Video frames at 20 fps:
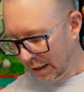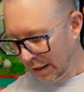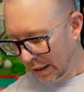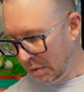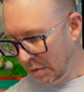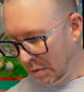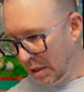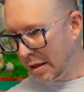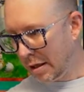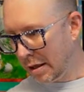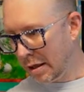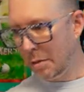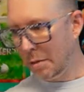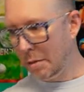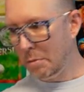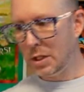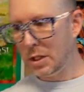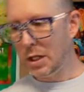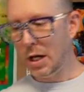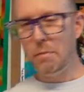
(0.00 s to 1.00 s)
Give me a
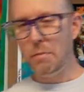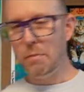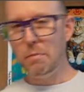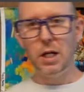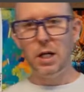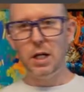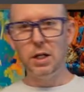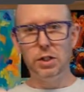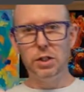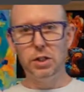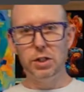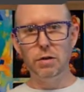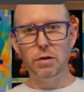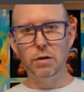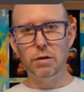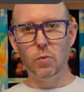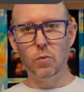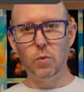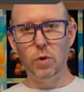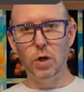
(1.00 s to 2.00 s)
thumbs up. Make
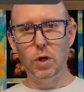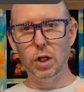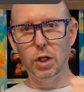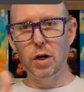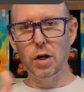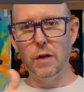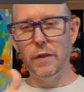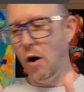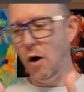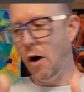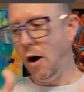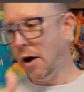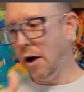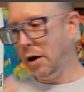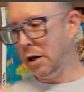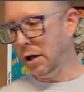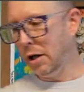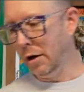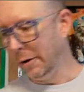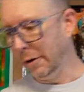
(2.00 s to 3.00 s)
sure that we're good on the
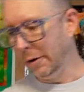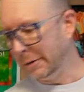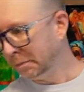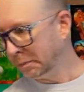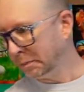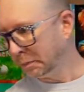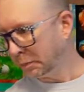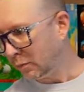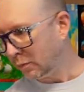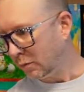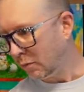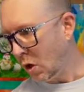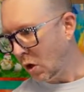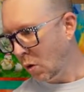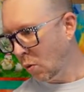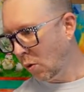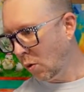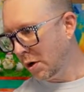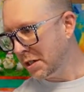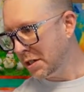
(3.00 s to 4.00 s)
audio.
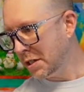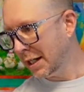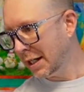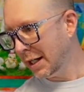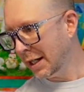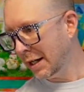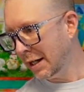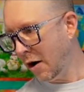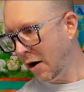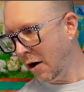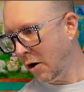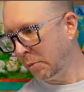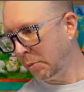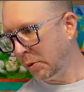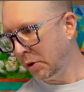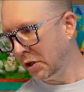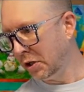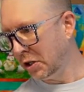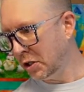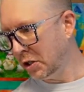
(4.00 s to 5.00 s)
Once again, our
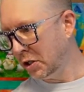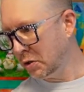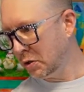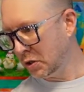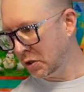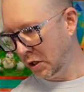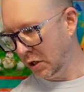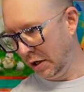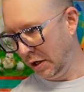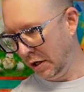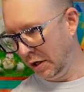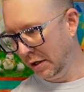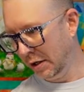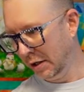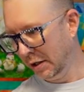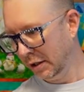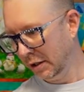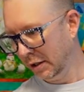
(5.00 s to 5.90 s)
producer,